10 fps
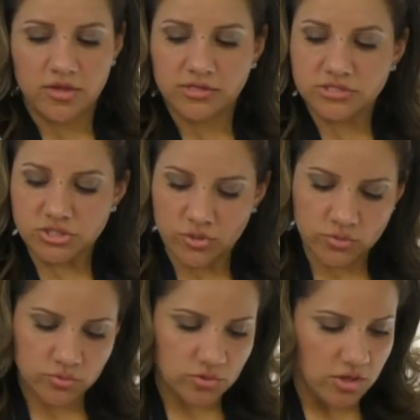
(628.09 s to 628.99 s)

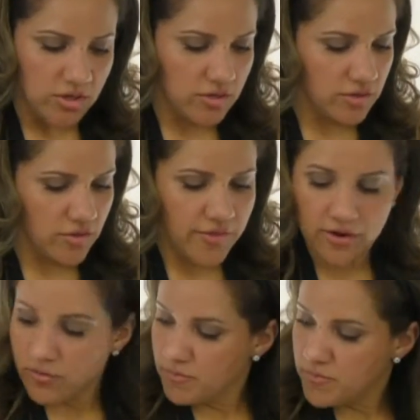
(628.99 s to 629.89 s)
So
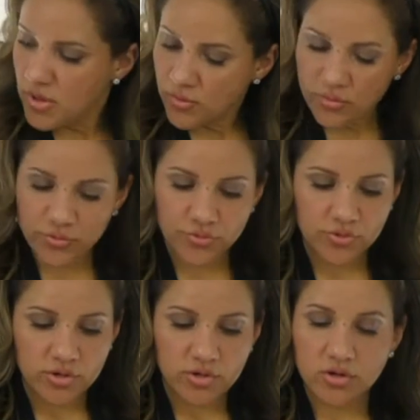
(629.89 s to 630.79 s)
they're both
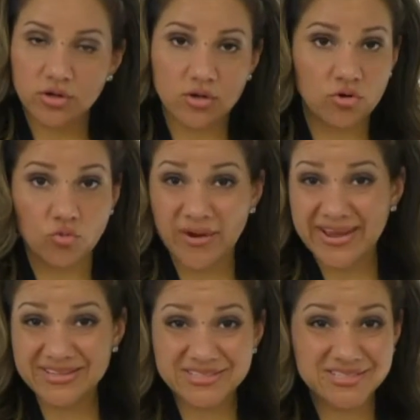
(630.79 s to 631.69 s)

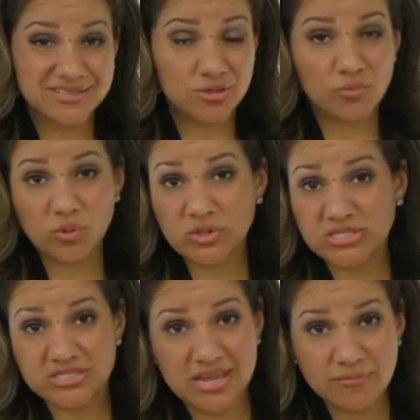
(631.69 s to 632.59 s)
great, they're both
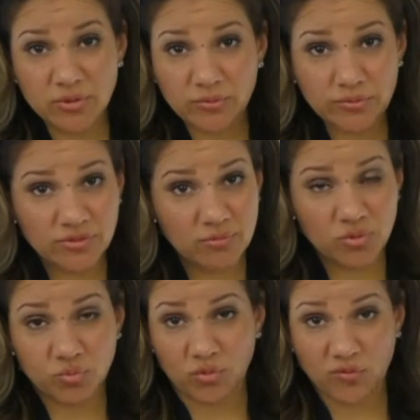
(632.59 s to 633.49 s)
stable, they
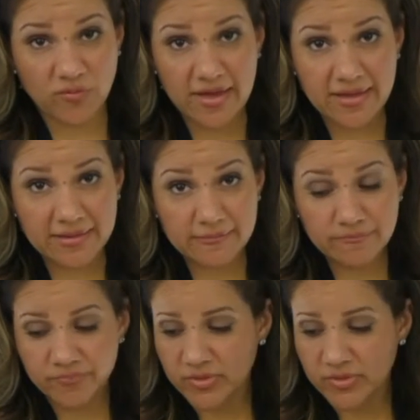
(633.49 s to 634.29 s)
both work fine.